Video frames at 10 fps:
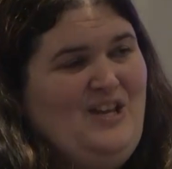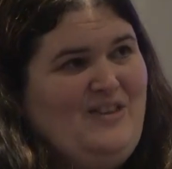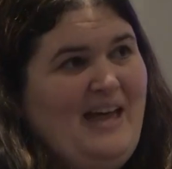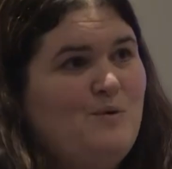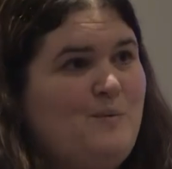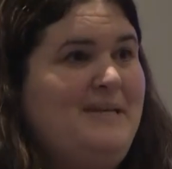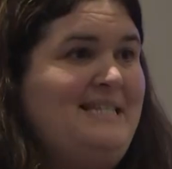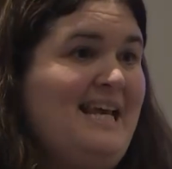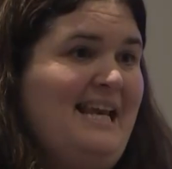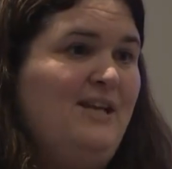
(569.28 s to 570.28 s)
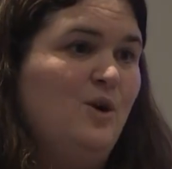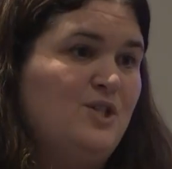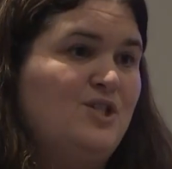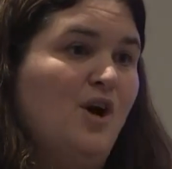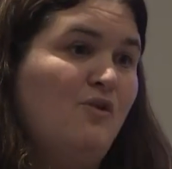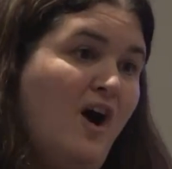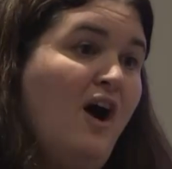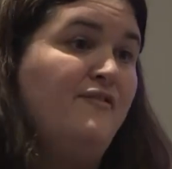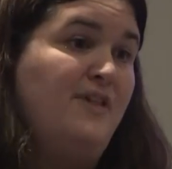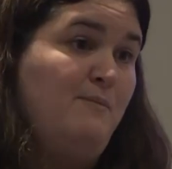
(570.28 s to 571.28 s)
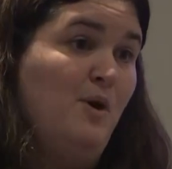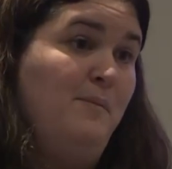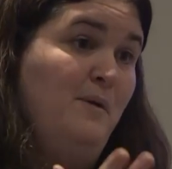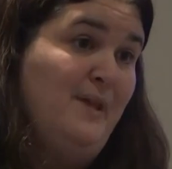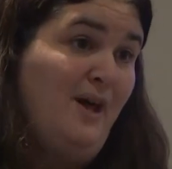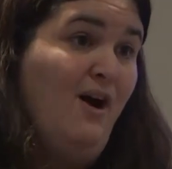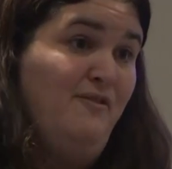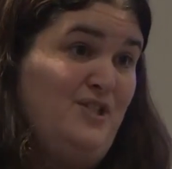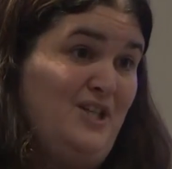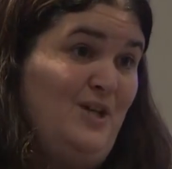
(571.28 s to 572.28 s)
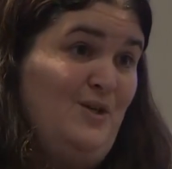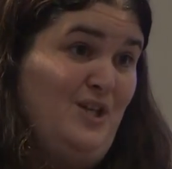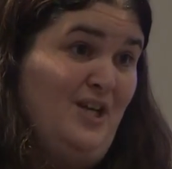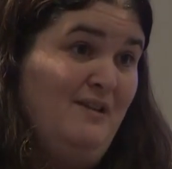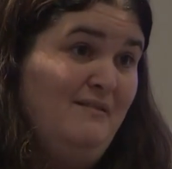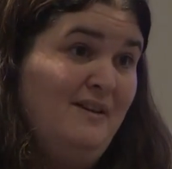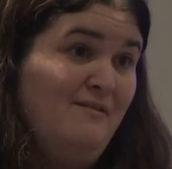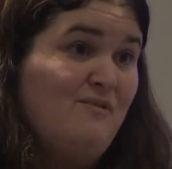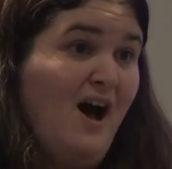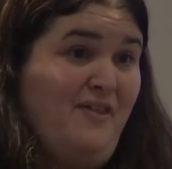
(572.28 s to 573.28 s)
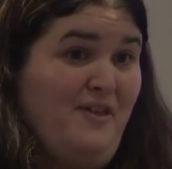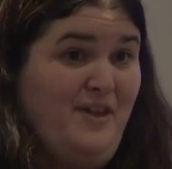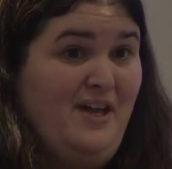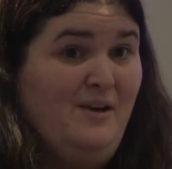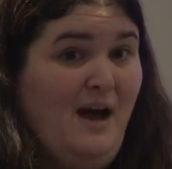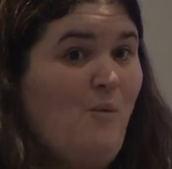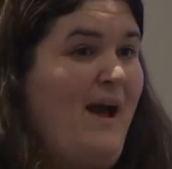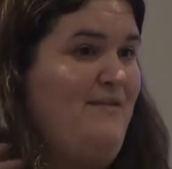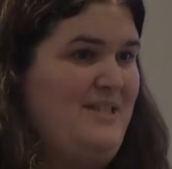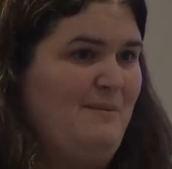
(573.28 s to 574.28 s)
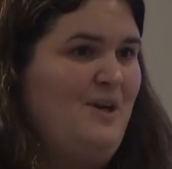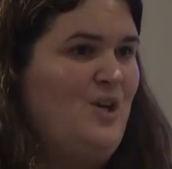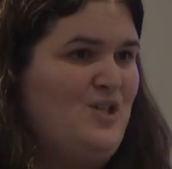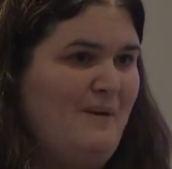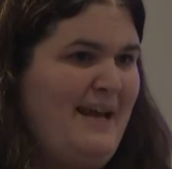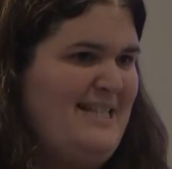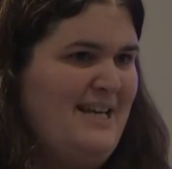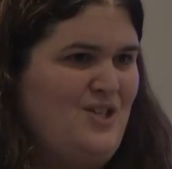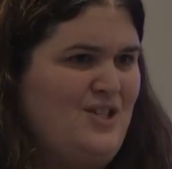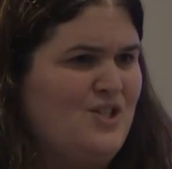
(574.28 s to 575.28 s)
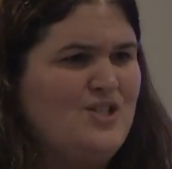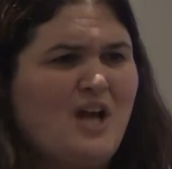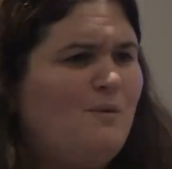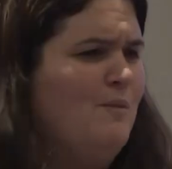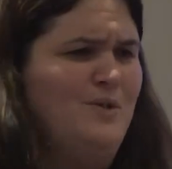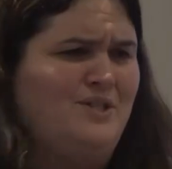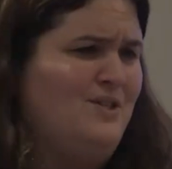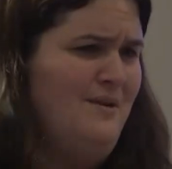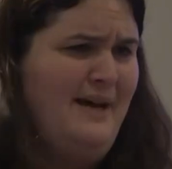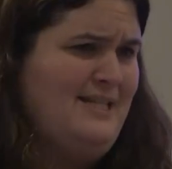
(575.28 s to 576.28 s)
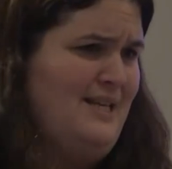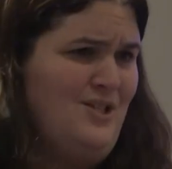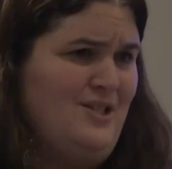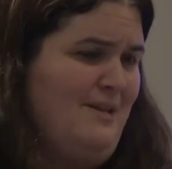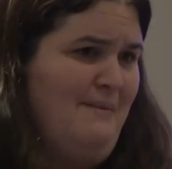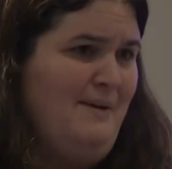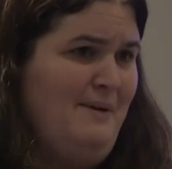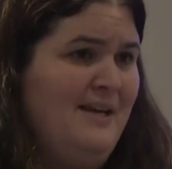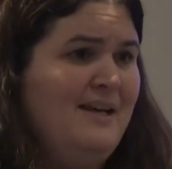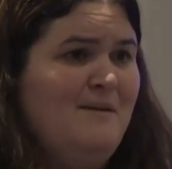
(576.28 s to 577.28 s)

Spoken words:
They would be silly not to solve half their problem with half a solution rather than and wait for someone who can do 8 sessions, because no one wants to do 8 sessions at the moment.